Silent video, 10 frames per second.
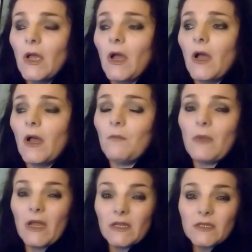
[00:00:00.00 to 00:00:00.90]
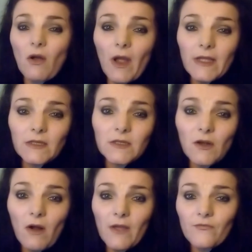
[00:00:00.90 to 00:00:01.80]
and a tightened
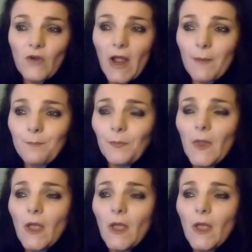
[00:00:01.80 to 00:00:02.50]
diaphragm,